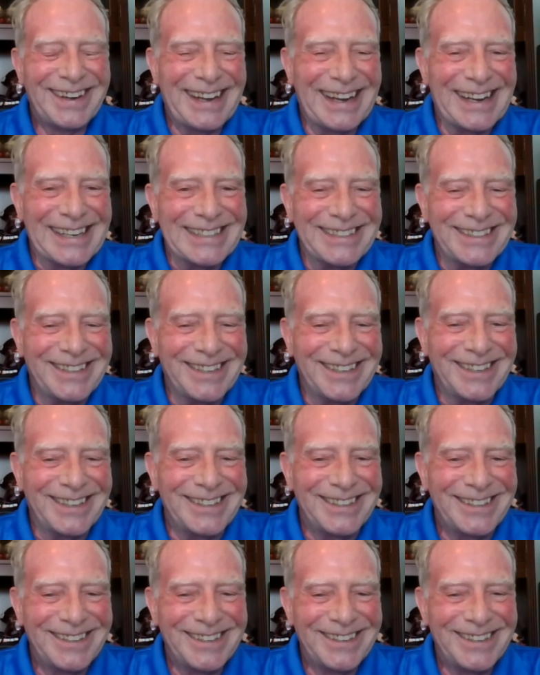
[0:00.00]
And
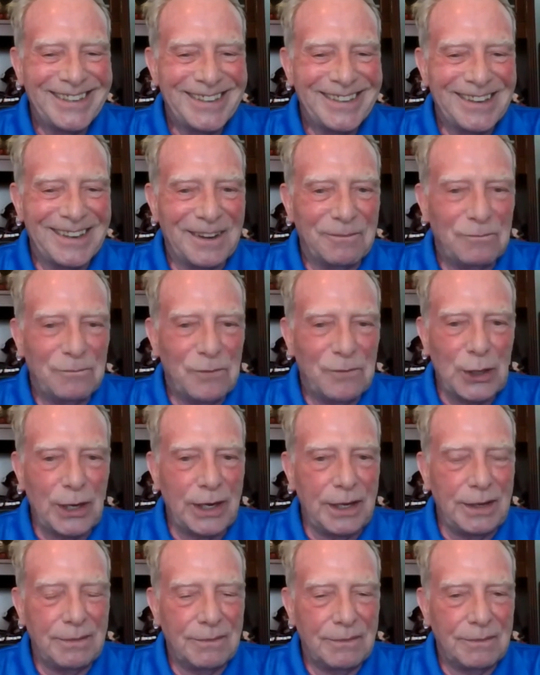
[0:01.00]

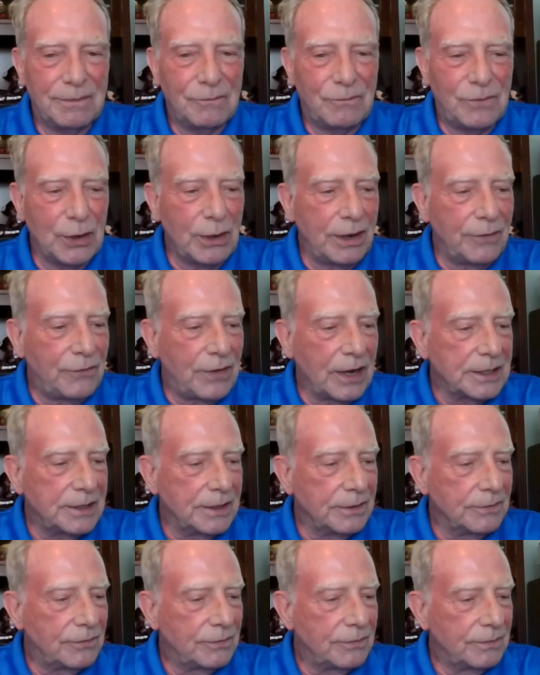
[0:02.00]
very, very
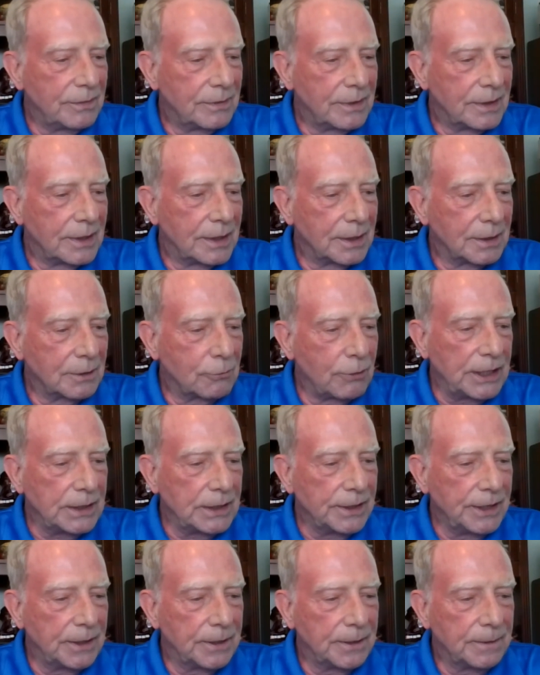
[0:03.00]
effective,
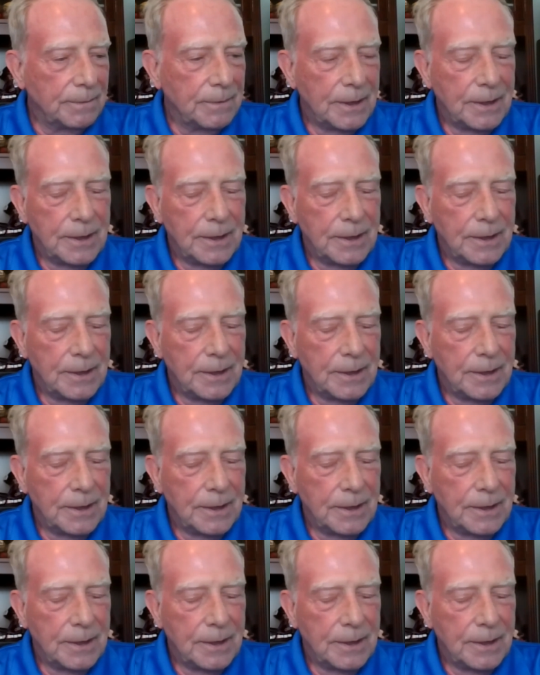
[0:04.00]
great leader.